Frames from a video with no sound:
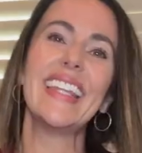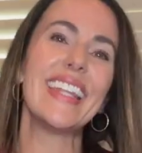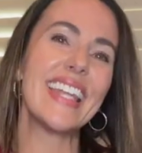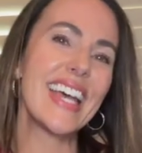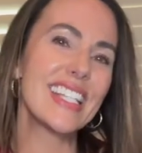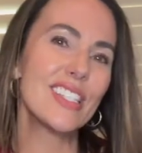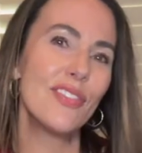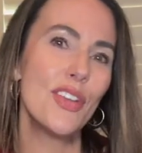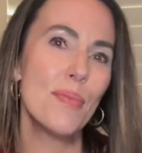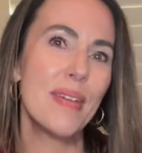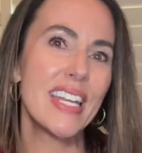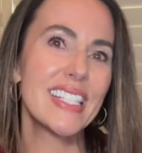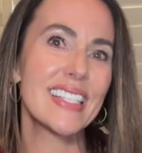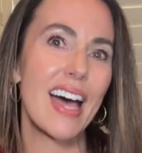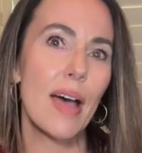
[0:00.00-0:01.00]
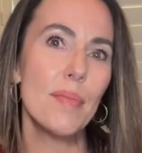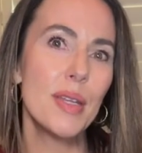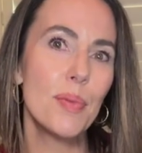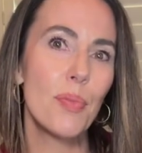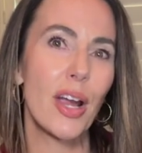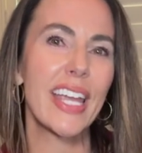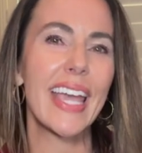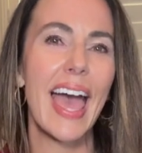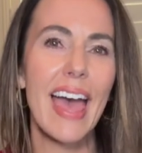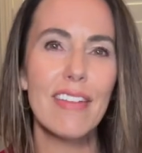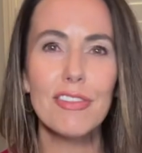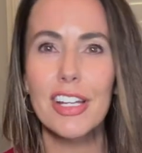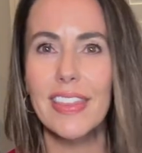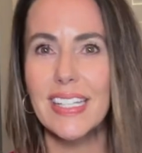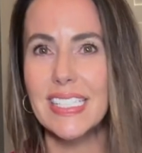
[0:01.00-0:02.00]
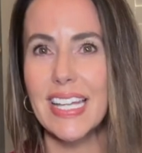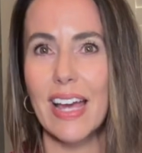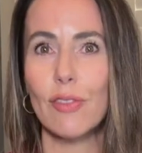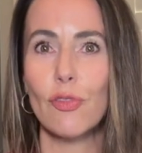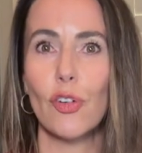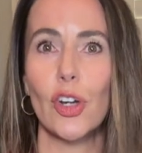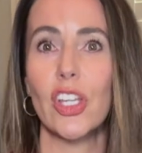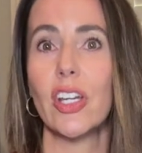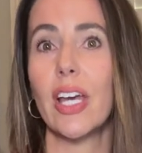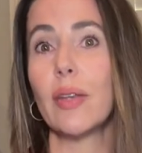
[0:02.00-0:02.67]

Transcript: the next few minutes, I'm going to break everything down for you.